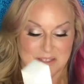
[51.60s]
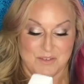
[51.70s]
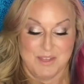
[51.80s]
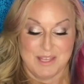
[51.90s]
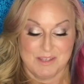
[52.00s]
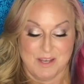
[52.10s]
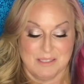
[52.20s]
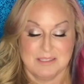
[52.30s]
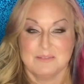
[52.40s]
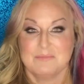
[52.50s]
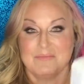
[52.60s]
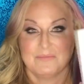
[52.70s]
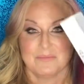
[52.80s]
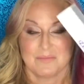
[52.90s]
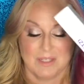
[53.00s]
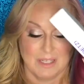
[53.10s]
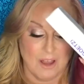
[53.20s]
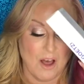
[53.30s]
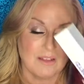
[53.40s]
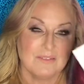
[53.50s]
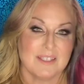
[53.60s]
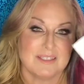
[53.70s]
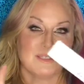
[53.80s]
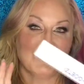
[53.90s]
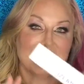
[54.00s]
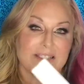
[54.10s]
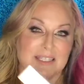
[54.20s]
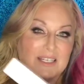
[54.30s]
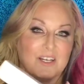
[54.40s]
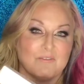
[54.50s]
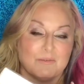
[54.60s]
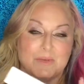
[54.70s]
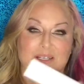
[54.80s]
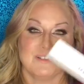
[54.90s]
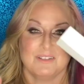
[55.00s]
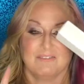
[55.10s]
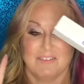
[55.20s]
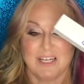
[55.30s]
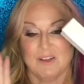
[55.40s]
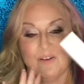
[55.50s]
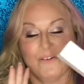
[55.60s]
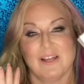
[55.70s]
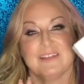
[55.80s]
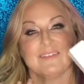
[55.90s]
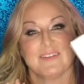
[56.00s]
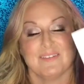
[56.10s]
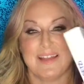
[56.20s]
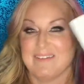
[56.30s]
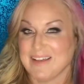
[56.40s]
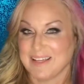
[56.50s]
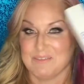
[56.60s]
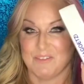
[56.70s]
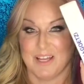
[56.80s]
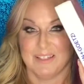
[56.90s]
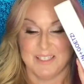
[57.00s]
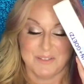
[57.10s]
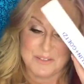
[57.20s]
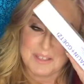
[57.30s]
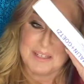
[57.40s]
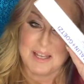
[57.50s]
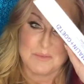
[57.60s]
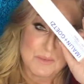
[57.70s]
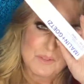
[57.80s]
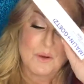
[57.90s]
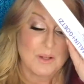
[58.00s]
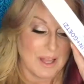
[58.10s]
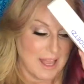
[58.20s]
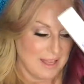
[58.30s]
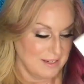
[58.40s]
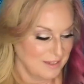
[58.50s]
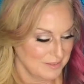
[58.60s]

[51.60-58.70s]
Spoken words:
So that's awesome. All of this has been sitting here for me to do the video, and so now I can finally use it. I'm so glad.